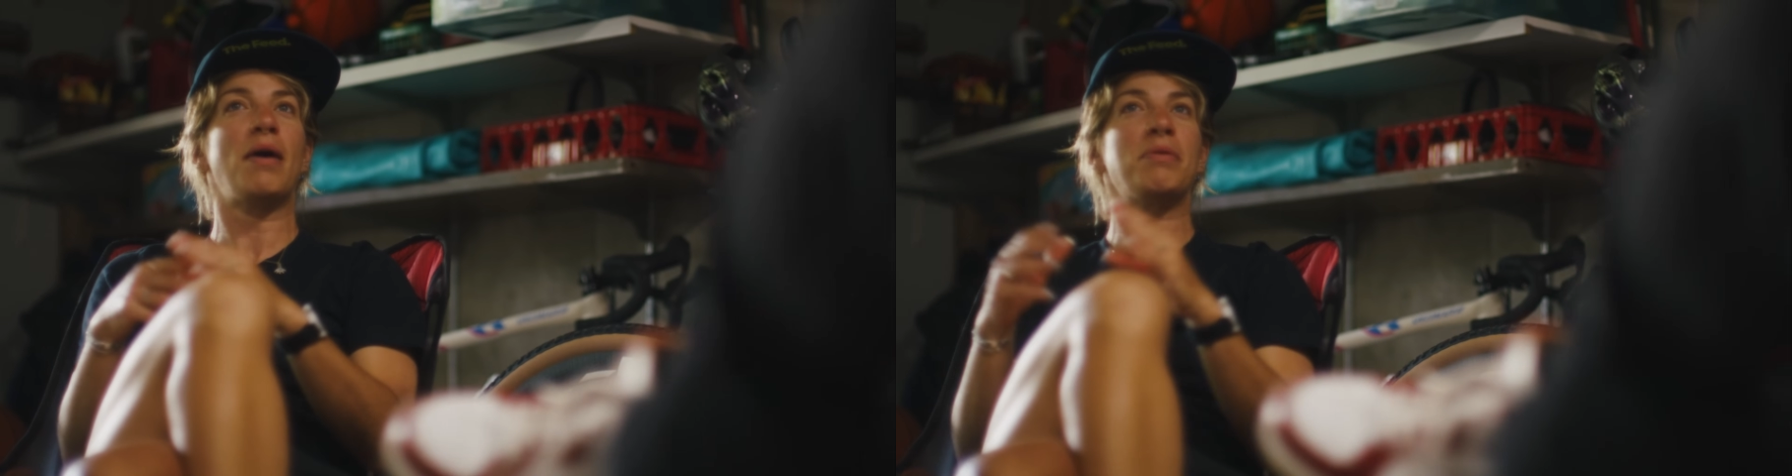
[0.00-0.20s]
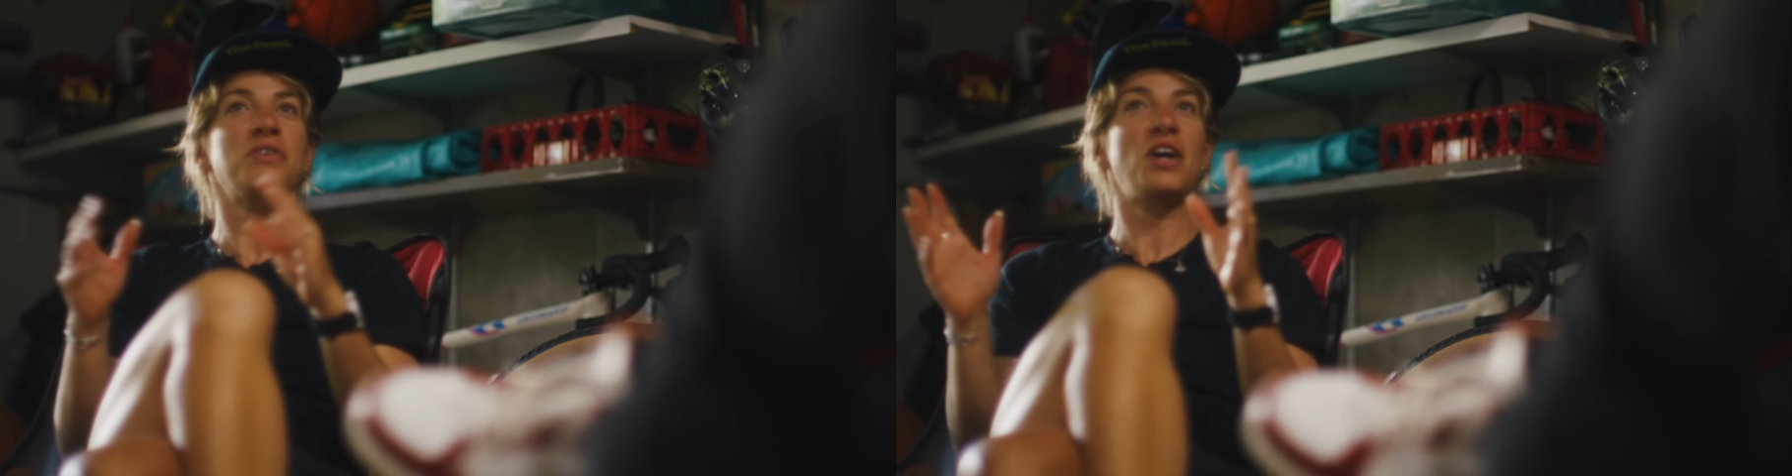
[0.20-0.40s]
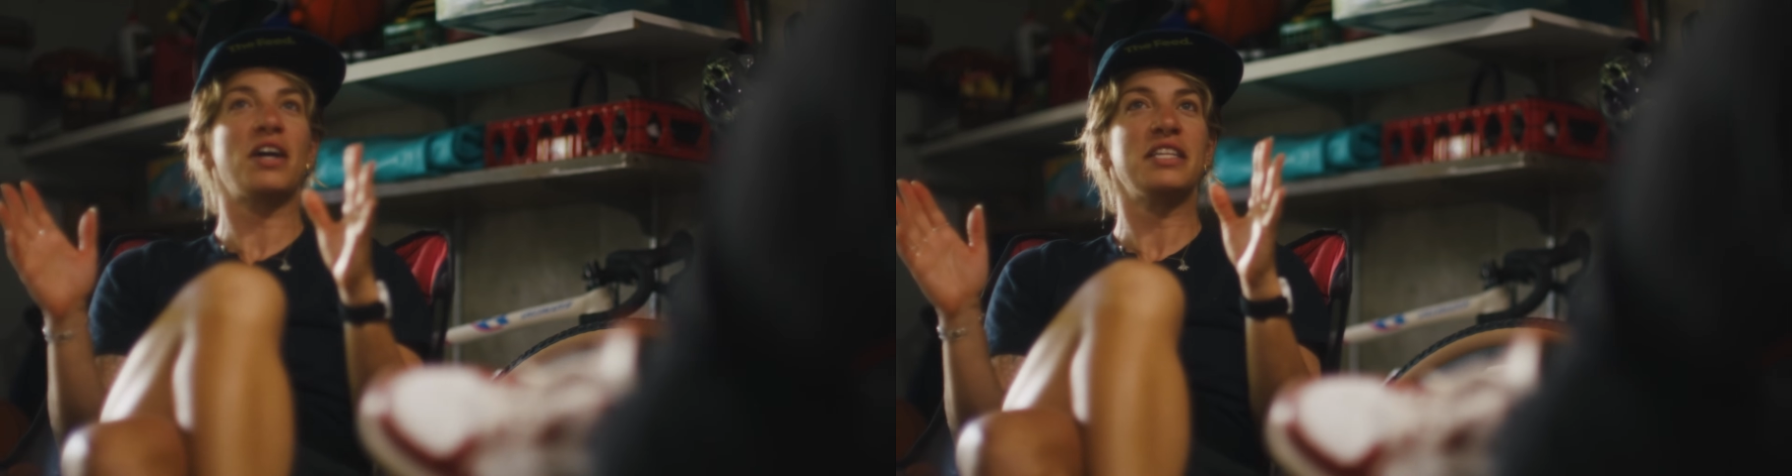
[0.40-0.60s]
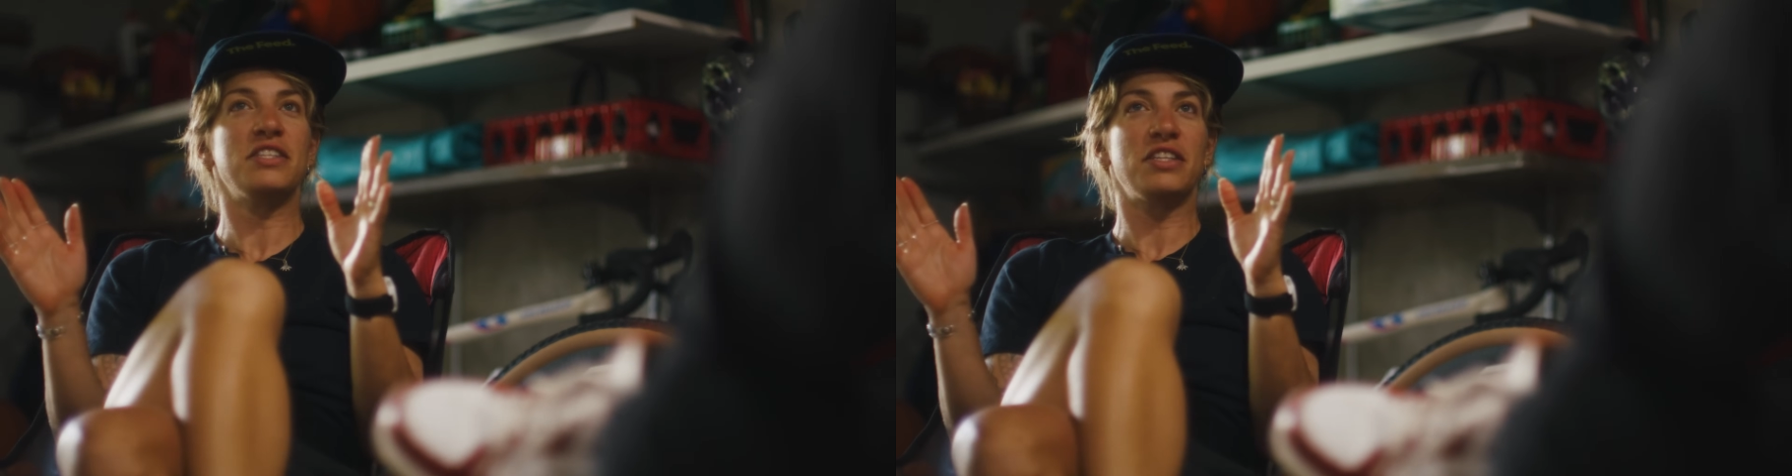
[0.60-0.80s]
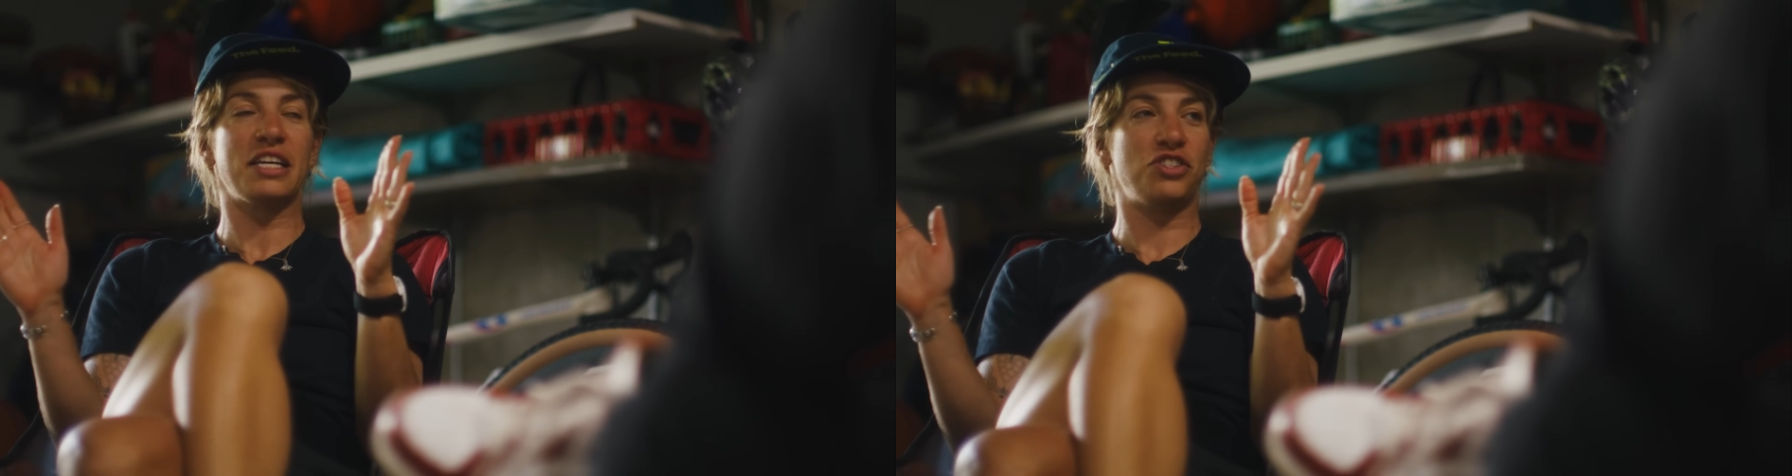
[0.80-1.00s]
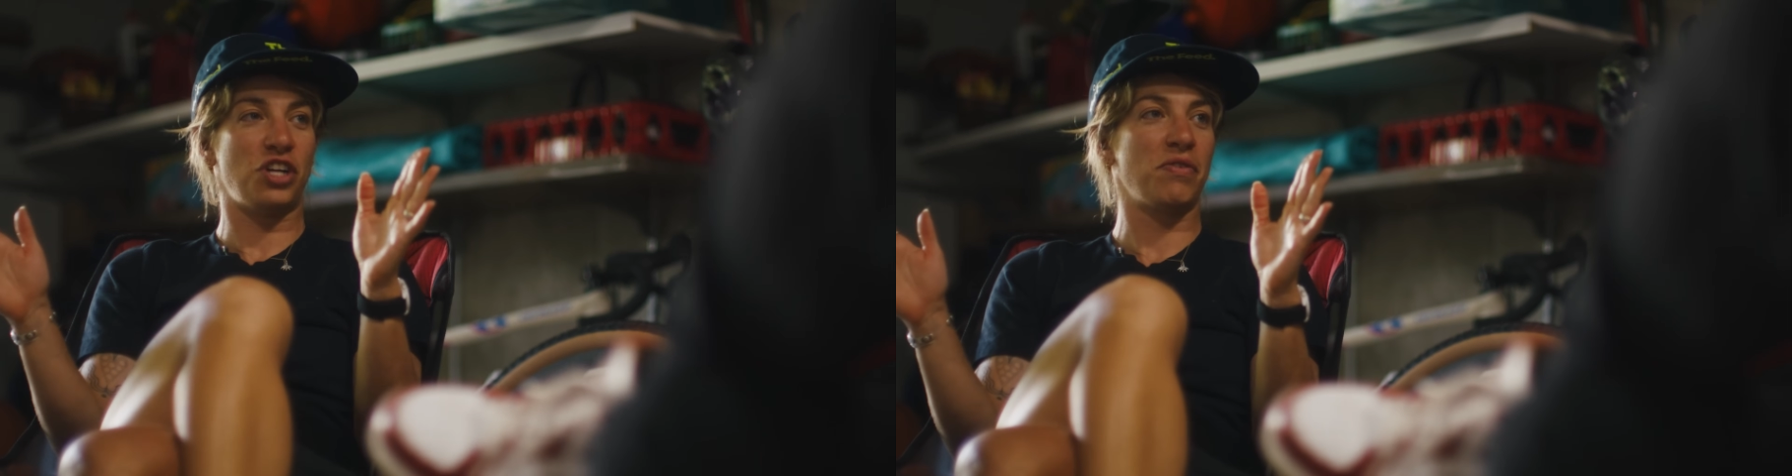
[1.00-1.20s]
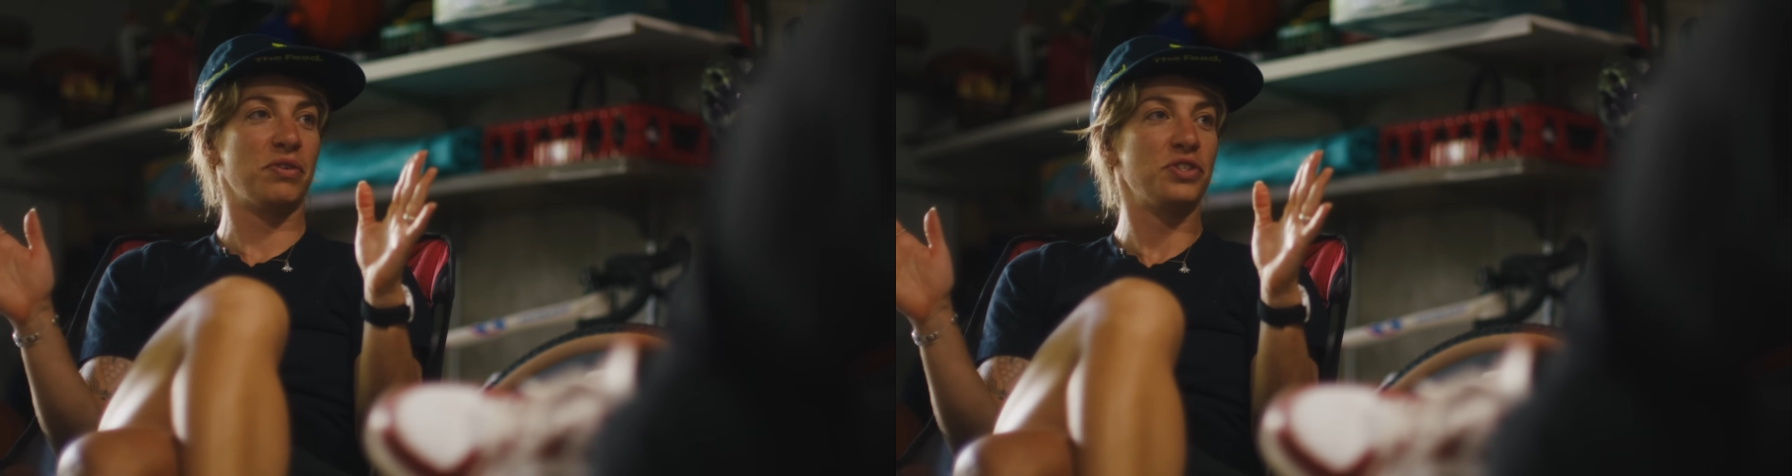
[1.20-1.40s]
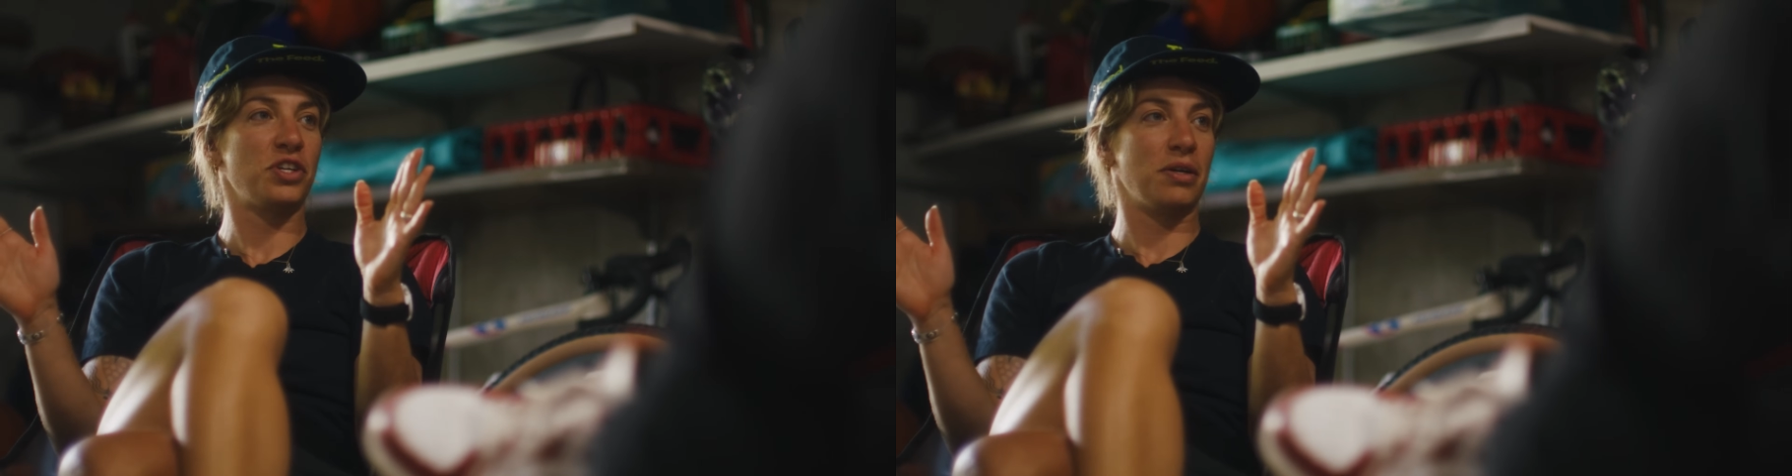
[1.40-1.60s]
gonna talk in
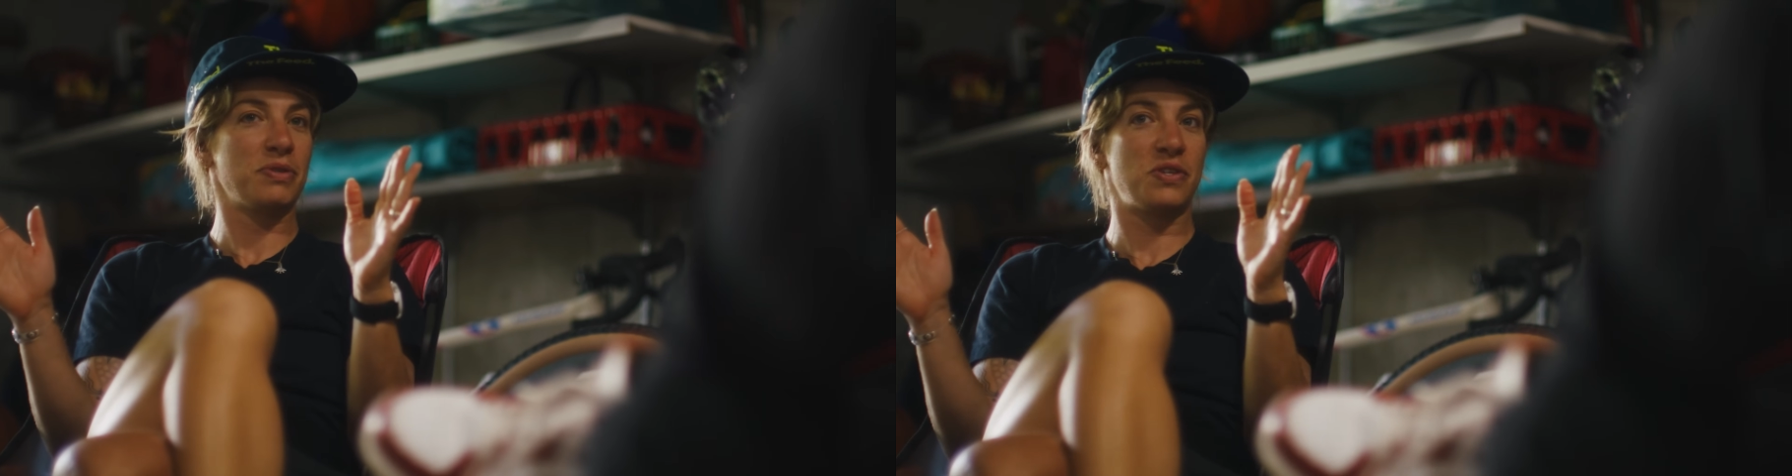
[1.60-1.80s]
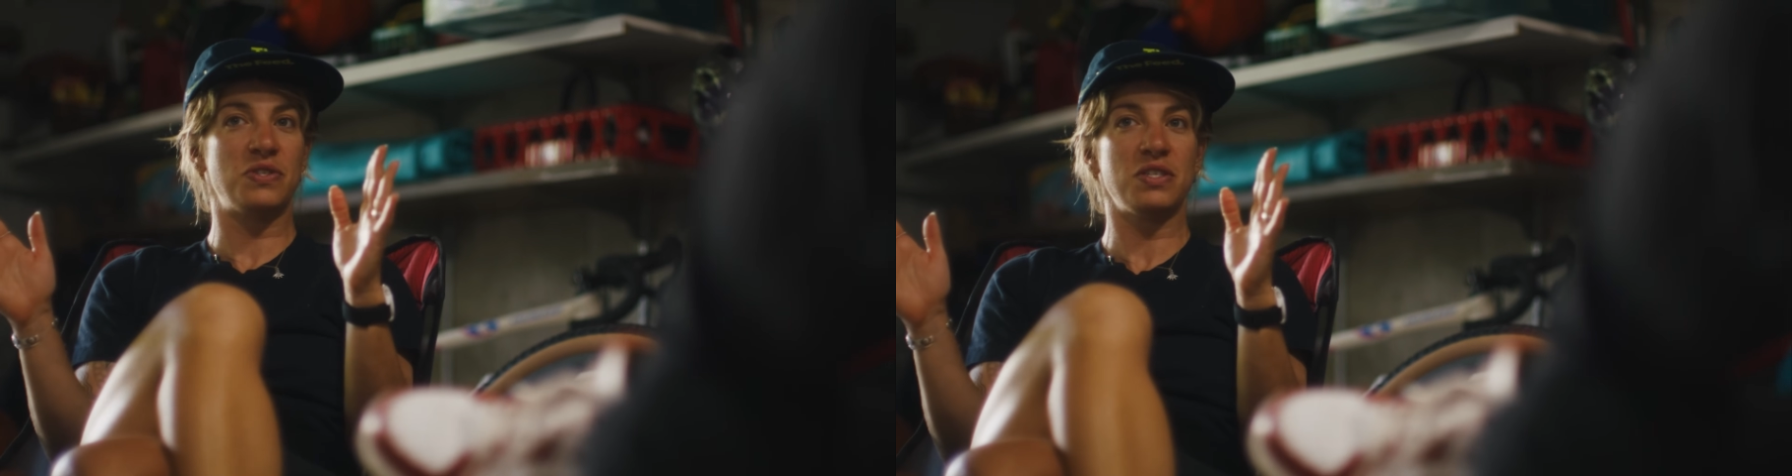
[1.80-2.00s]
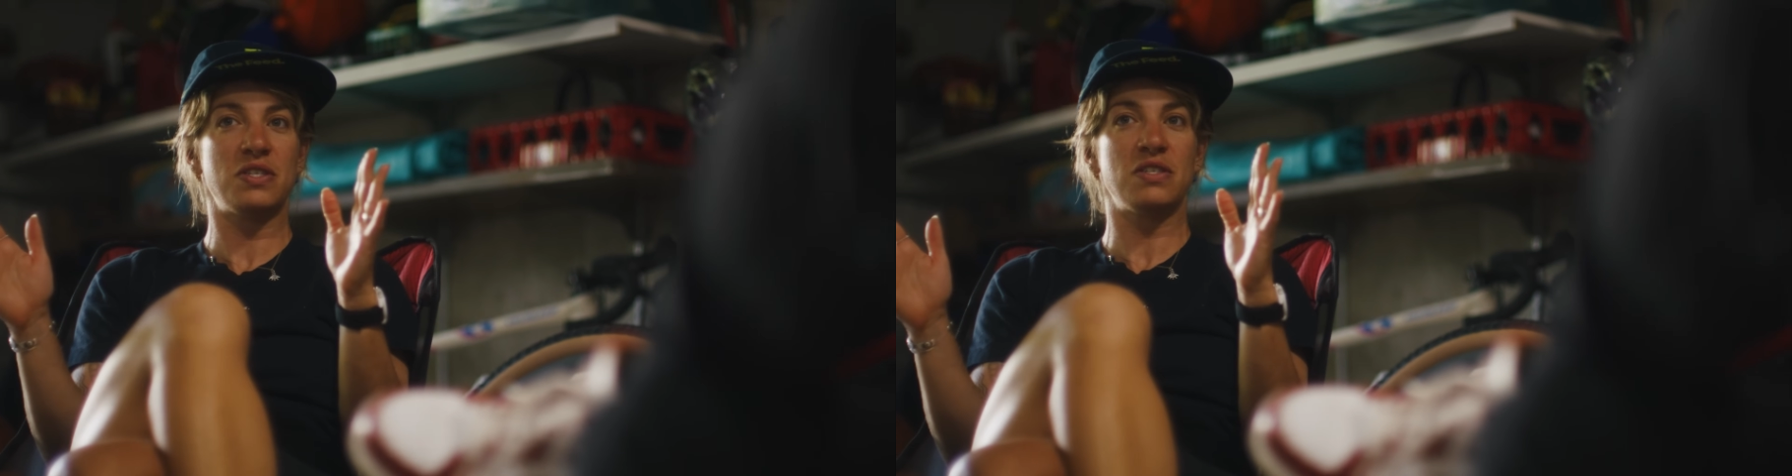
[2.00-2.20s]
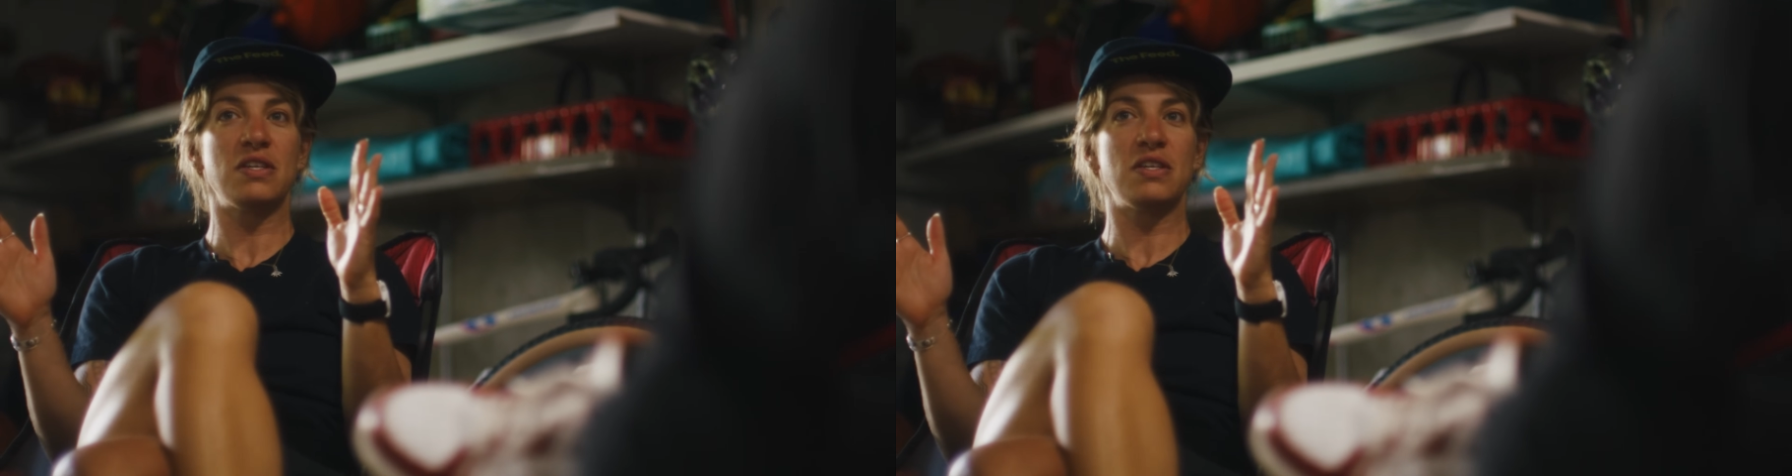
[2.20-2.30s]
general terms because this